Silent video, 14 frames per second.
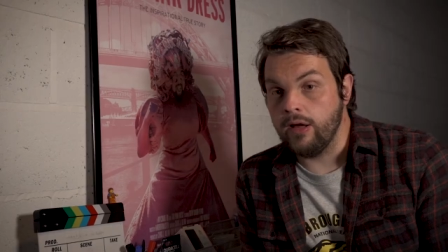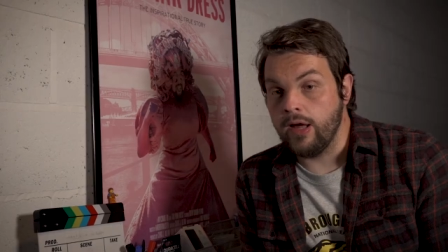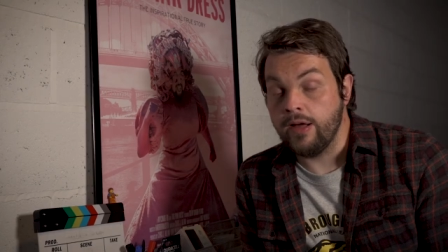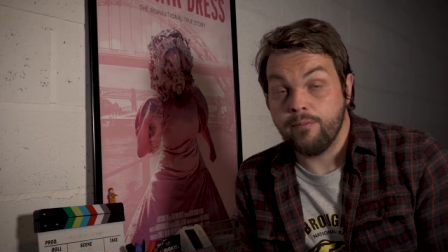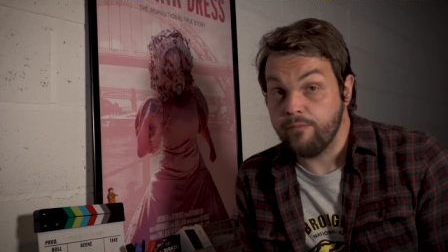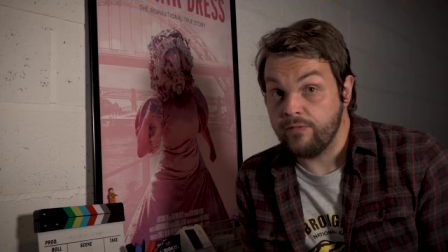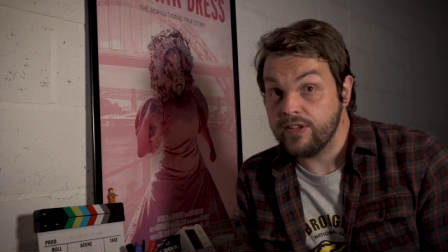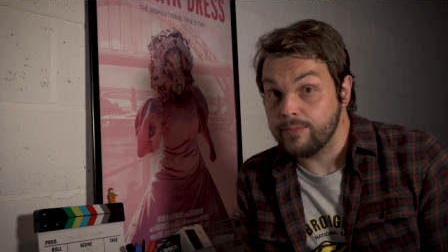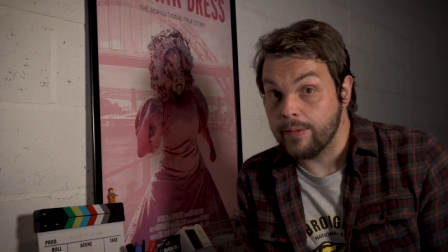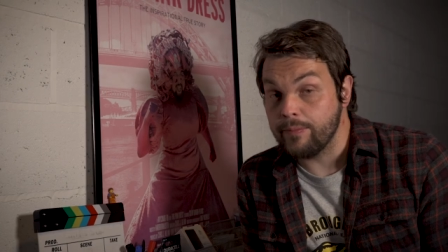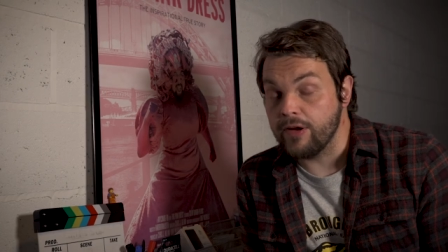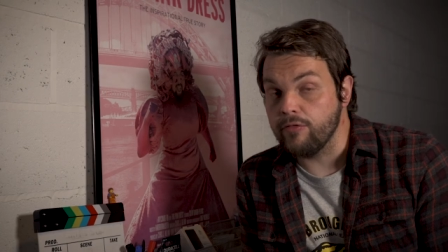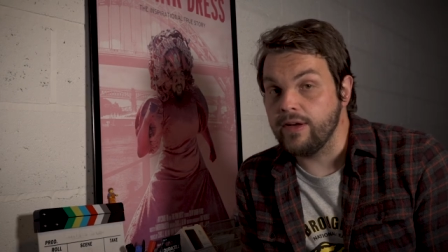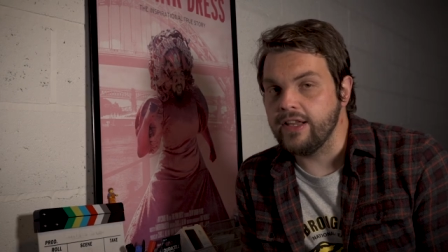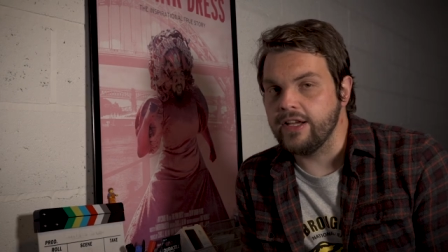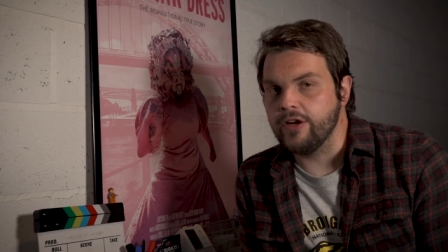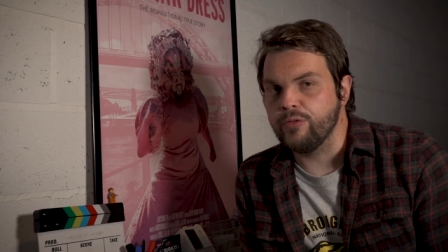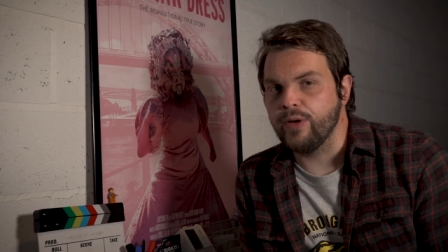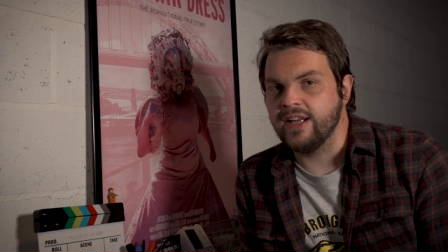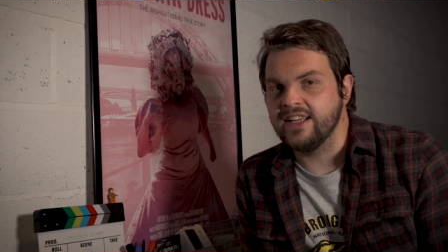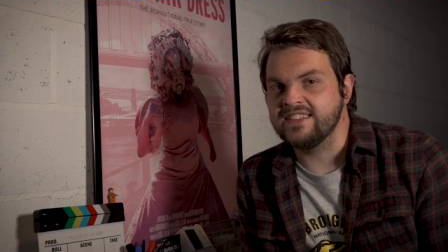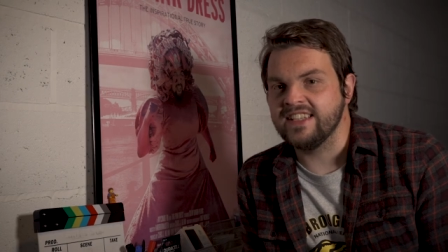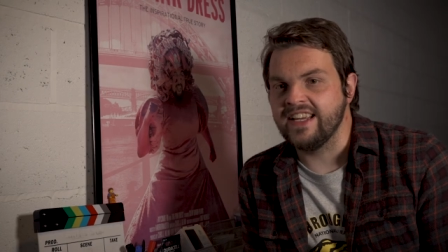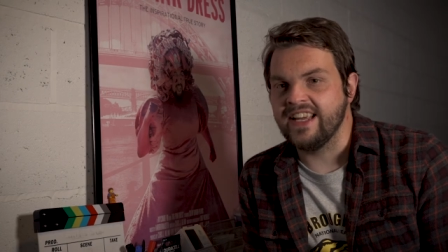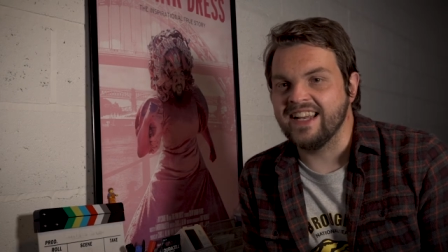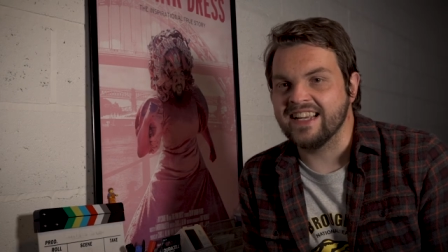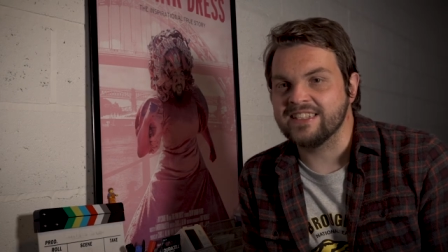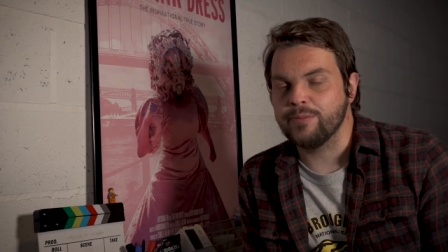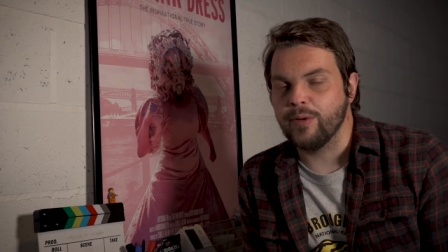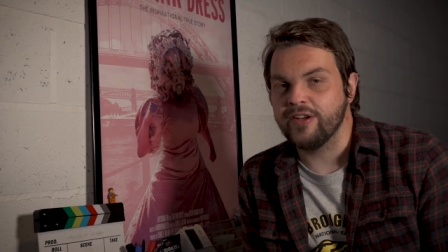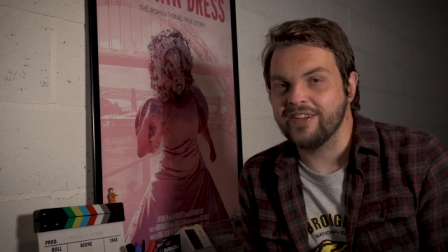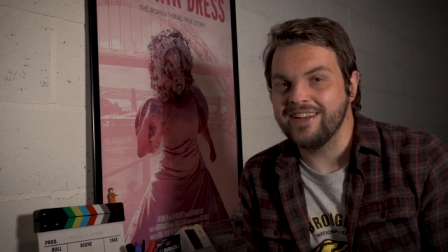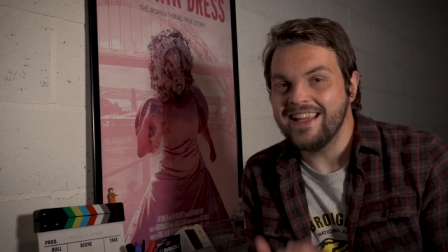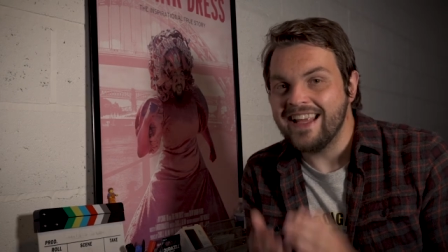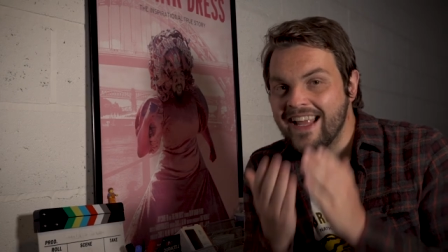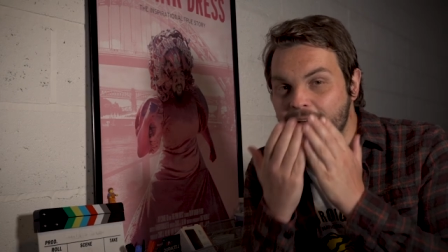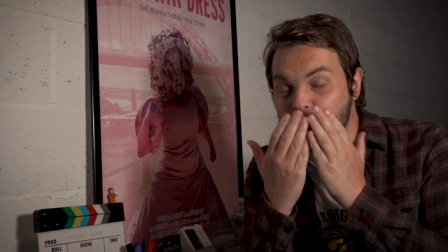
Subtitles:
a really good way to see an expression.